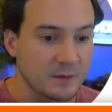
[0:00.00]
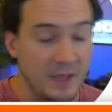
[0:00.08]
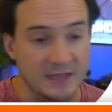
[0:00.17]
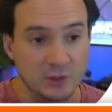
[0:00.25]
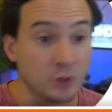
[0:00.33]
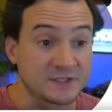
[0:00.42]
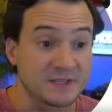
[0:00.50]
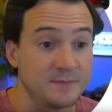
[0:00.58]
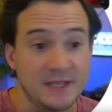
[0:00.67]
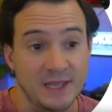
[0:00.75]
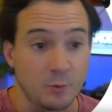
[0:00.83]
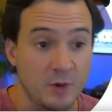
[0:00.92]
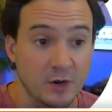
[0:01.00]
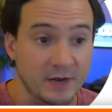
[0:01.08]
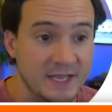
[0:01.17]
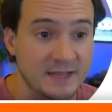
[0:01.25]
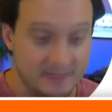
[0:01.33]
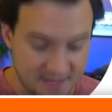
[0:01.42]
it looks to me like we are
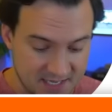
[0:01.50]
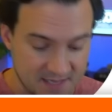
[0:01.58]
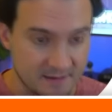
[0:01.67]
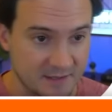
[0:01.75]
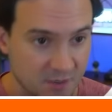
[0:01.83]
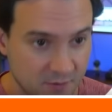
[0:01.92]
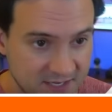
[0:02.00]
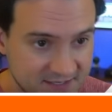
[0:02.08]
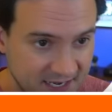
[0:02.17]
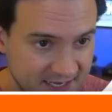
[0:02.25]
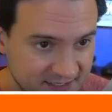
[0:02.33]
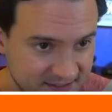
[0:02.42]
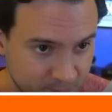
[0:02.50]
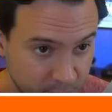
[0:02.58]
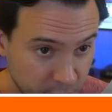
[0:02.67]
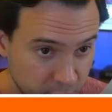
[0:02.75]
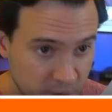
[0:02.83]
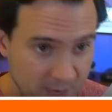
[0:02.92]
in the, you know, he's got his
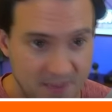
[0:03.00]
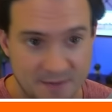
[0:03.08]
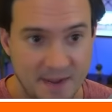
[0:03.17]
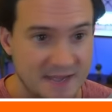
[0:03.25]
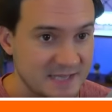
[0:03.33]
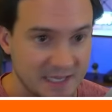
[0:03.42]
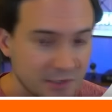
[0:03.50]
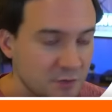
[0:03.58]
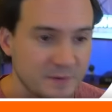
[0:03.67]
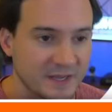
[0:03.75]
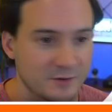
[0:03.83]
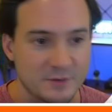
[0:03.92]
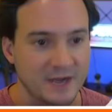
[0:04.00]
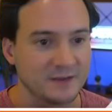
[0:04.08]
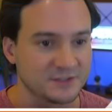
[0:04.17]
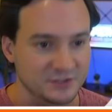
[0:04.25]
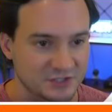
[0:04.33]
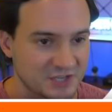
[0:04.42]
blue. I made mine yellow, but who
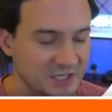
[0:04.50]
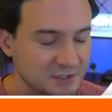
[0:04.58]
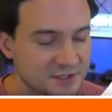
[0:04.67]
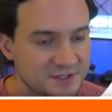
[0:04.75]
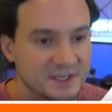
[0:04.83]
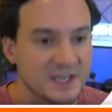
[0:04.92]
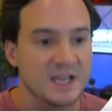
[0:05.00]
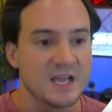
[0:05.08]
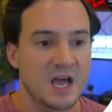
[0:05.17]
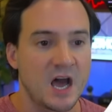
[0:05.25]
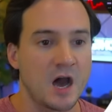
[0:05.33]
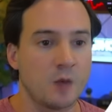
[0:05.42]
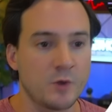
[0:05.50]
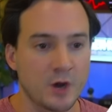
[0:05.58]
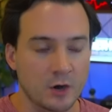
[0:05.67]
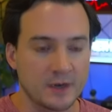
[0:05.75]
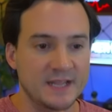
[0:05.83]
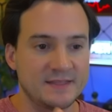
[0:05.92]
cares? They're just colors. We
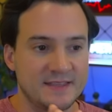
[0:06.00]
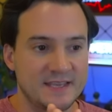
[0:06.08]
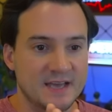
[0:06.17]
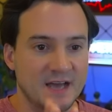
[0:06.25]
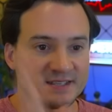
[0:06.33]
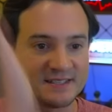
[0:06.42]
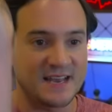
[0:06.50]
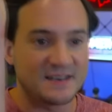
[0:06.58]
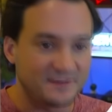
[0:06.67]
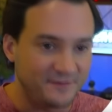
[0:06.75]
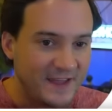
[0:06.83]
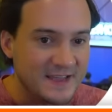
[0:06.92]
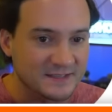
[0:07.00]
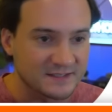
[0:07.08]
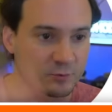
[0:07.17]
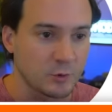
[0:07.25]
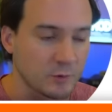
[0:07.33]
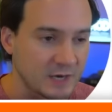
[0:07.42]
are in the ascent
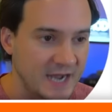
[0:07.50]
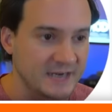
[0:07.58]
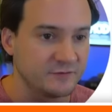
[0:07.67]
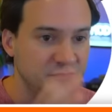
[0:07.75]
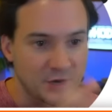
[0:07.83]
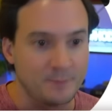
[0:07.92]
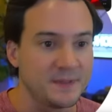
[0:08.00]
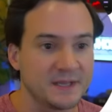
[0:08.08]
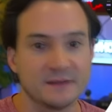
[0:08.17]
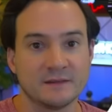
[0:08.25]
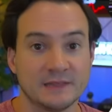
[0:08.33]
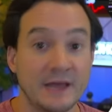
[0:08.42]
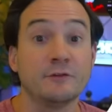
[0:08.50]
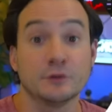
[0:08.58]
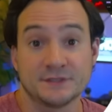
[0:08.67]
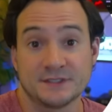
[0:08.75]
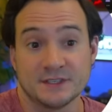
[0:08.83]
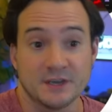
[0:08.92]
phase where we're kind of jumping
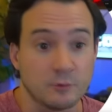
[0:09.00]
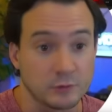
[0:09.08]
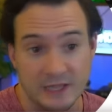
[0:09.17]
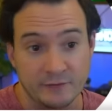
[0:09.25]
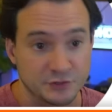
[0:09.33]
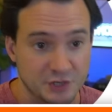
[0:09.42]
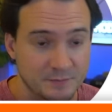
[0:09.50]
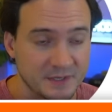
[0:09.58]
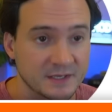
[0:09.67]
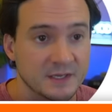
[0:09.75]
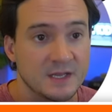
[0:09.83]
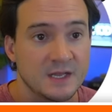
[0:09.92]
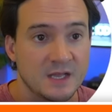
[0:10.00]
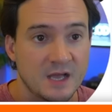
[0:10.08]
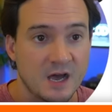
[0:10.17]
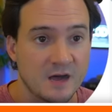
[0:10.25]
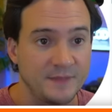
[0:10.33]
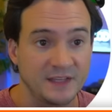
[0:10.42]
levels, you know, we're level jumping.
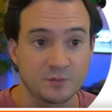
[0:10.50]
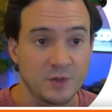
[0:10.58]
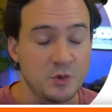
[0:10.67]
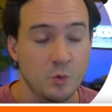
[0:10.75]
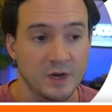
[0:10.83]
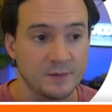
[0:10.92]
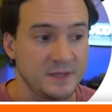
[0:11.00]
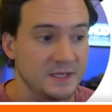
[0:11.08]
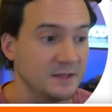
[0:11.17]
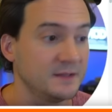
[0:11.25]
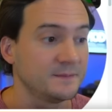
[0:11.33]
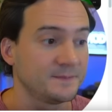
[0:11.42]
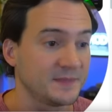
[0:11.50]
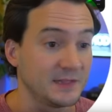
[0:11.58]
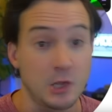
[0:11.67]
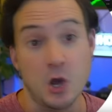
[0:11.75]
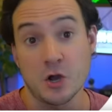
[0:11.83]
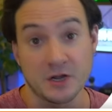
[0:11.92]
That's when you want to be
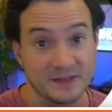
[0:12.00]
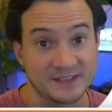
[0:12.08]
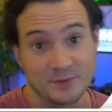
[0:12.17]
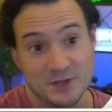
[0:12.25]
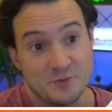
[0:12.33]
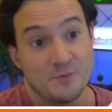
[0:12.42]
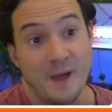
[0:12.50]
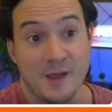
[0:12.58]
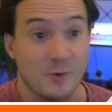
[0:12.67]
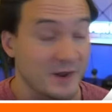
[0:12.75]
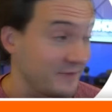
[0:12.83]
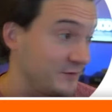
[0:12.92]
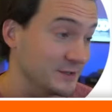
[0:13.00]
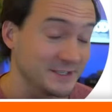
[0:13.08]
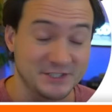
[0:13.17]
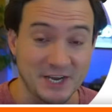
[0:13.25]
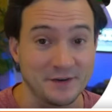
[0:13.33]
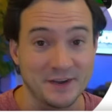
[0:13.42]
long. That's when you might want to, if you're a
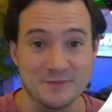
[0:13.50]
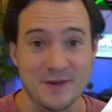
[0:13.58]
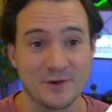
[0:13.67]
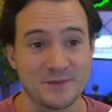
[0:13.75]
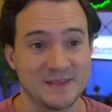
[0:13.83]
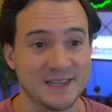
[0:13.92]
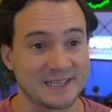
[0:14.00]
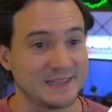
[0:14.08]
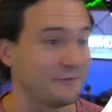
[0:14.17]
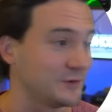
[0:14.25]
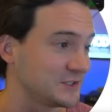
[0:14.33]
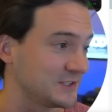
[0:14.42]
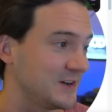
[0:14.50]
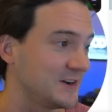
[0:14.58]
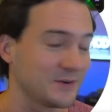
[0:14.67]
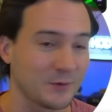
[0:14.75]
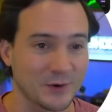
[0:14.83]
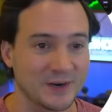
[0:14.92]
degenerate, you might want to be like leveraged
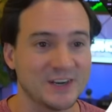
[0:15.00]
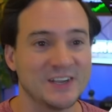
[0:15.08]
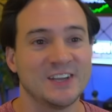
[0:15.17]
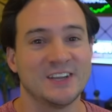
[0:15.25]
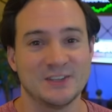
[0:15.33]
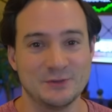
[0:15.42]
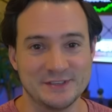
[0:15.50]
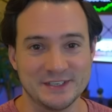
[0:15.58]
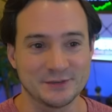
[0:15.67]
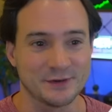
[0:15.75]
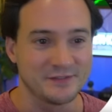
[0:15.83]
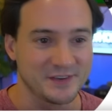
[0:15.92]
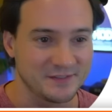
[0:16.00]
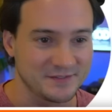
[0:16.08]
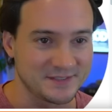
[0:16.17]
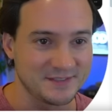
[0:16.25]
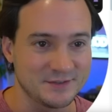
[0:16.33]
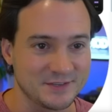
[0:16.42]
long or using
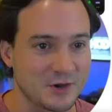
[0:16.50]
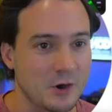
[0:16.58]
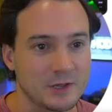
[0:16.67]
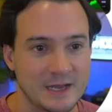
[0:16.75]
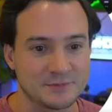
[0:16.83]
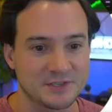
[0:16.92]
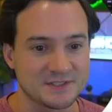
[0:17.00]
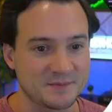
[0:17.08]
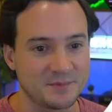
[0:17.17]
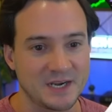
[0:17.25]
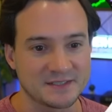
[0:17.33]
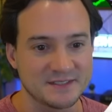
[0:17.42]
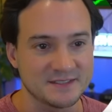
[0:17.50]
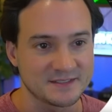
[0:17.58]
derivatives, using call options on proxies,